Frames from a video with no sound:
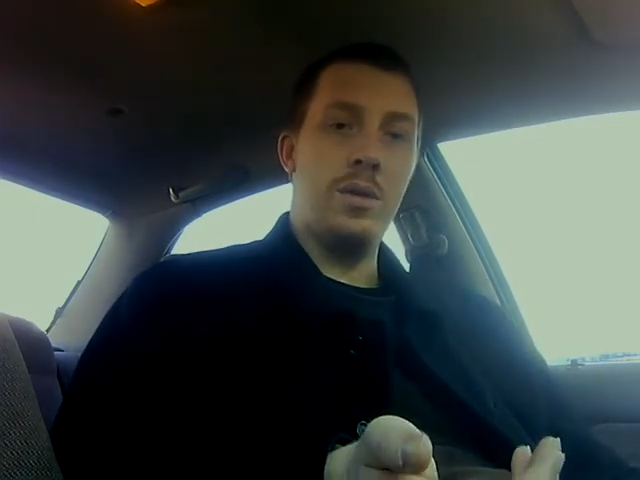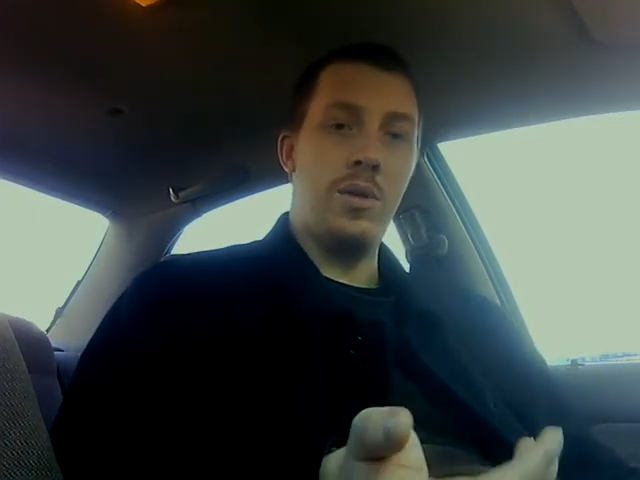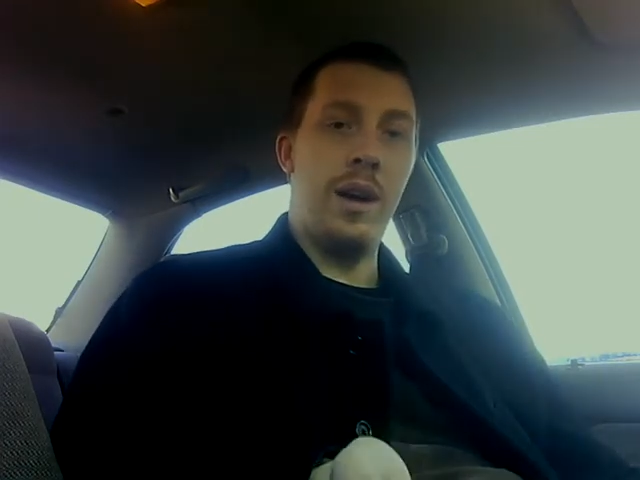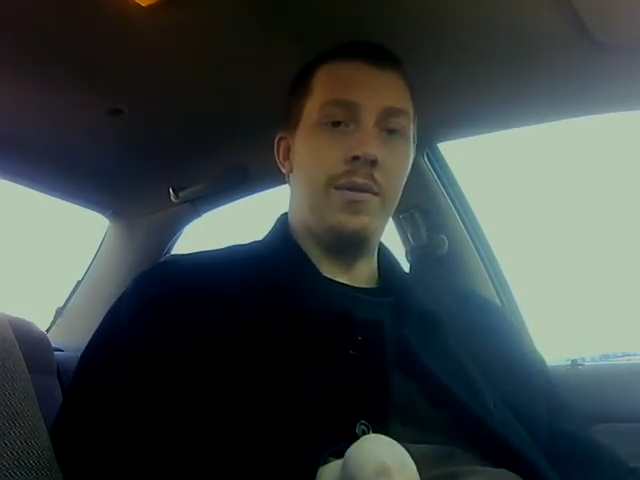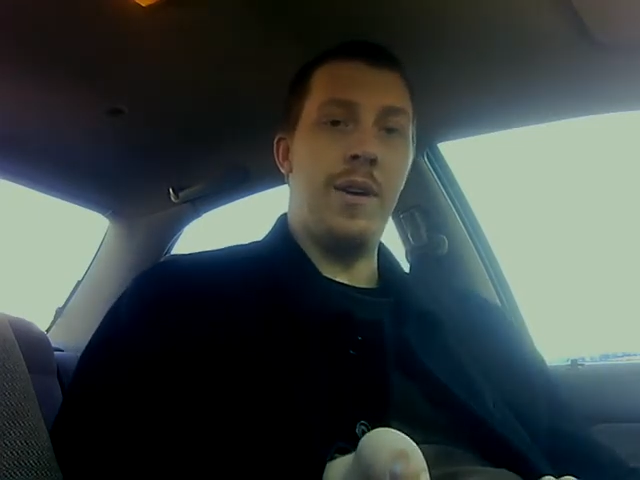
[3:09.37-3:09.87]

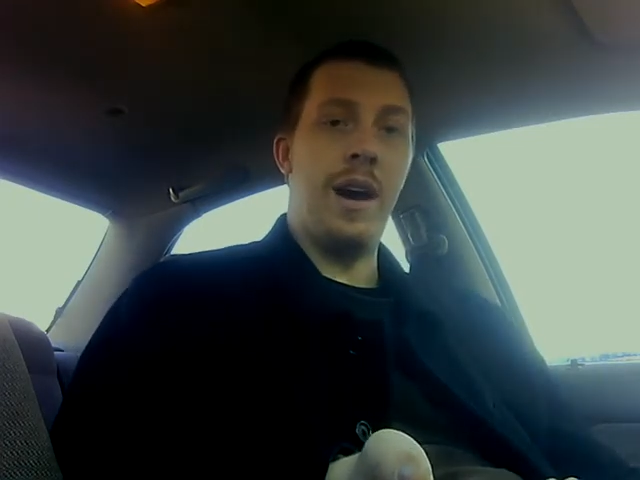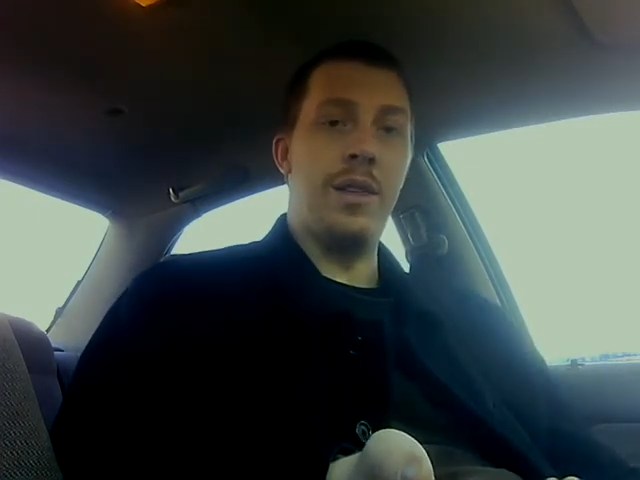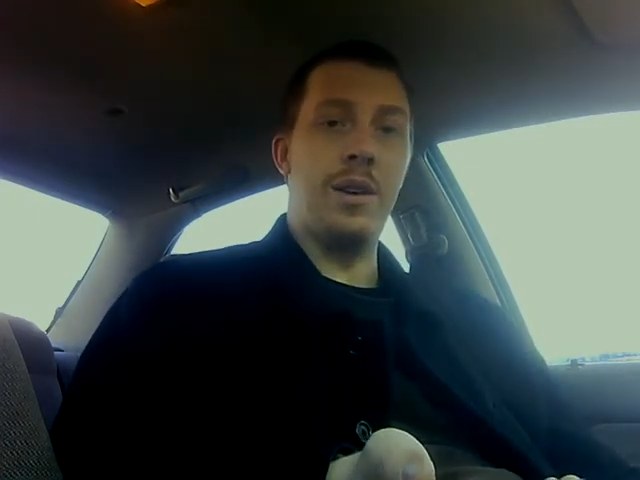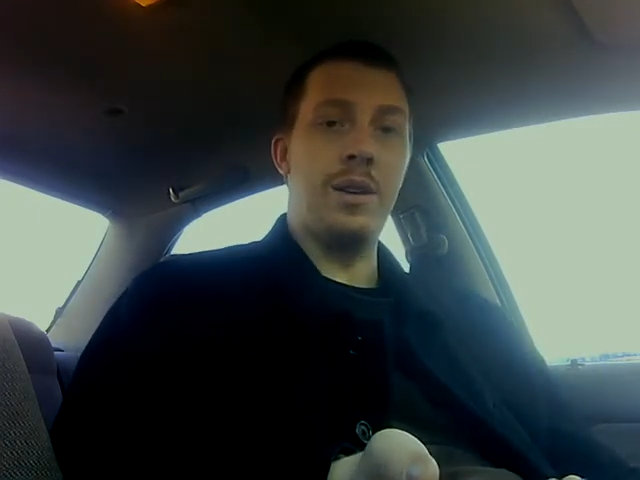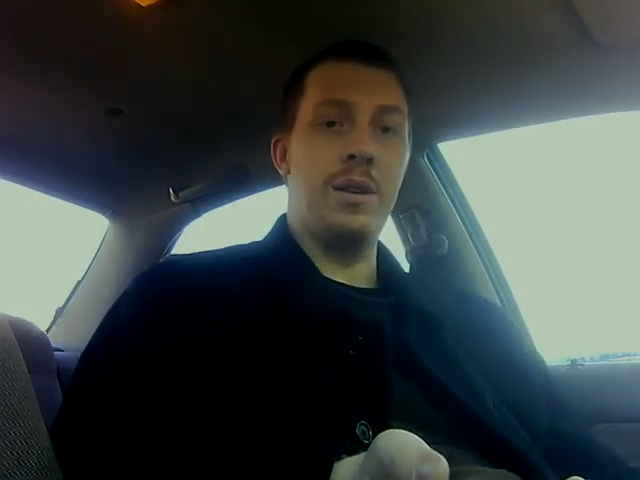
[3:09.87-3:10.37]

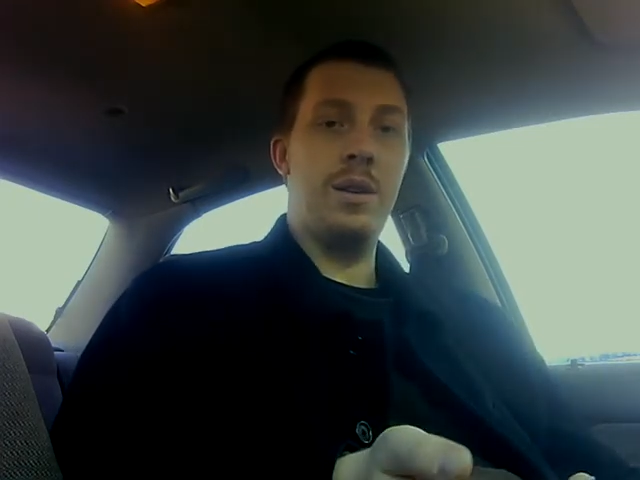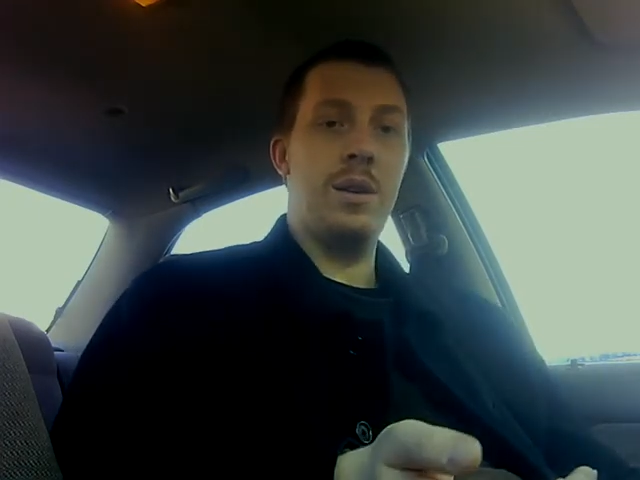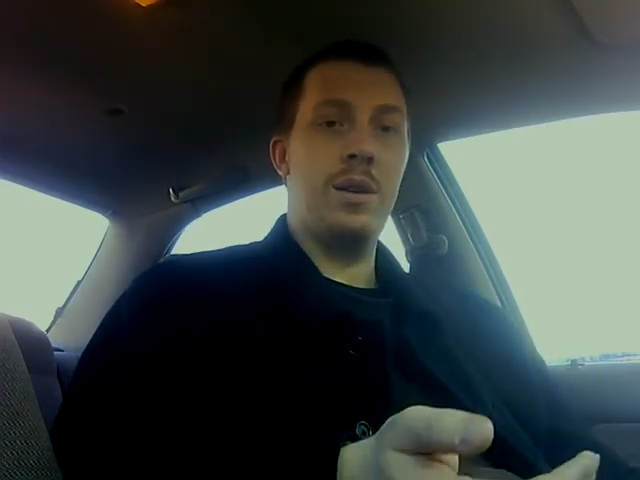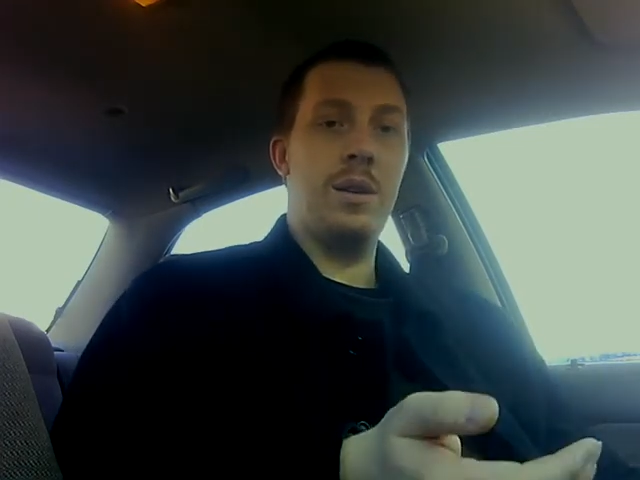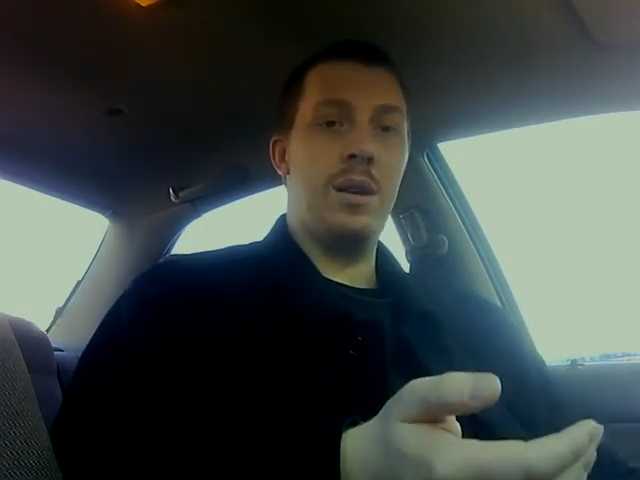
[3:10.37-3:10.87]
grandfather,
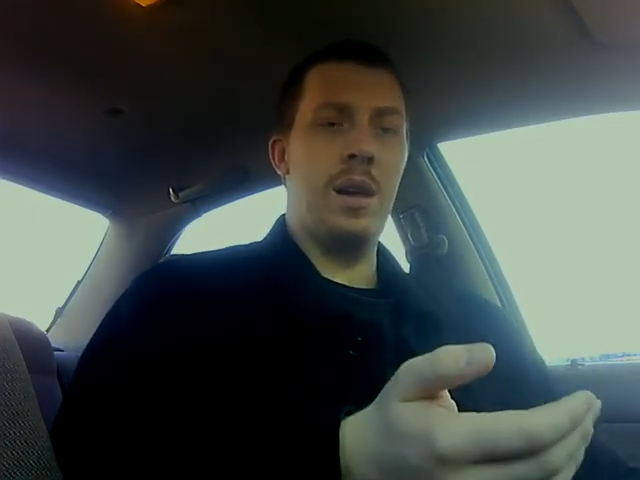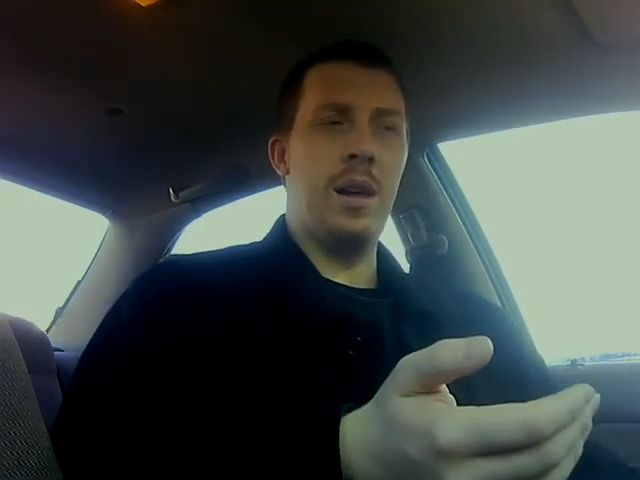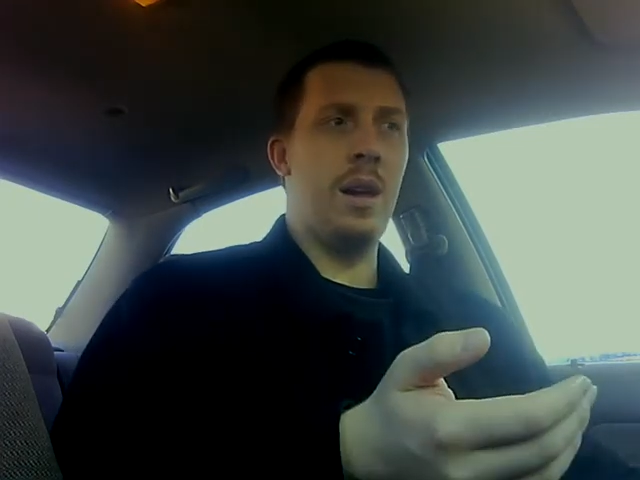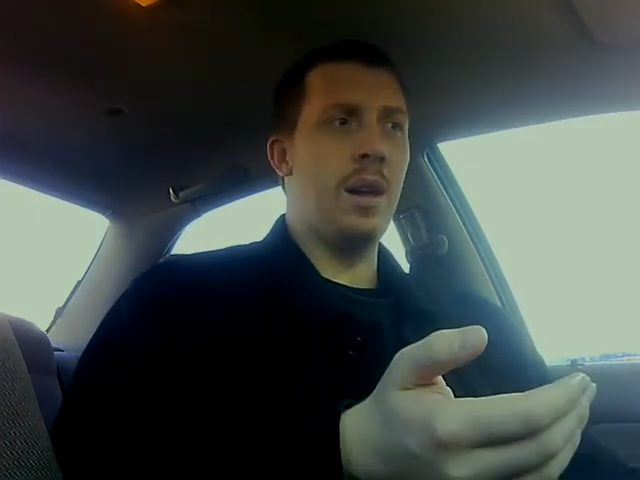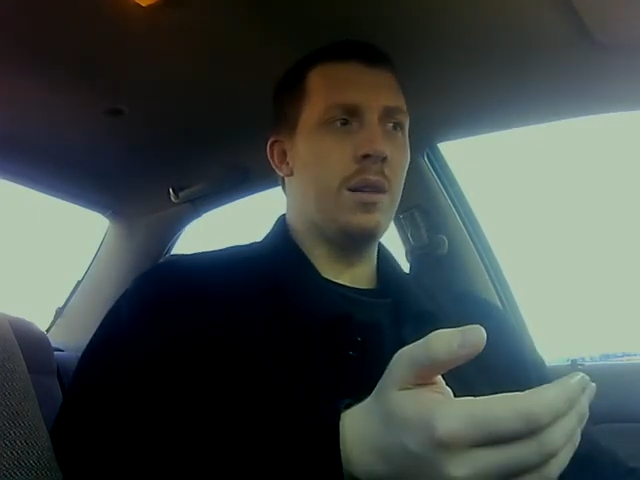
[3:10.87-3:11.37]

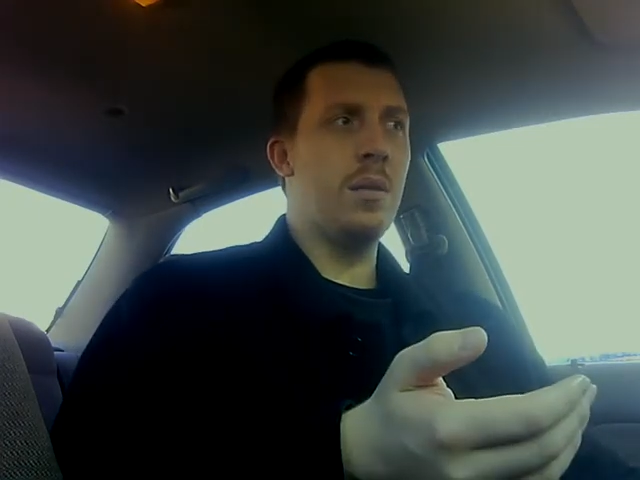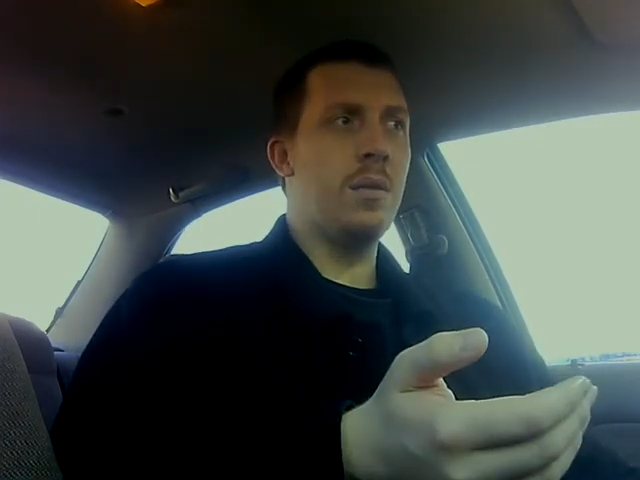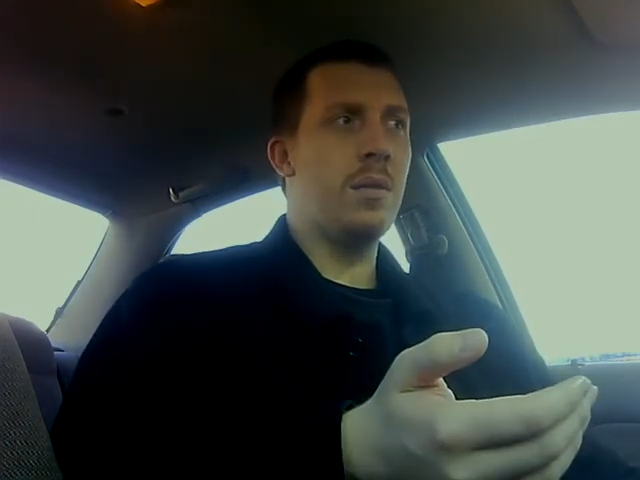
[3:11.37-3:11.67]
or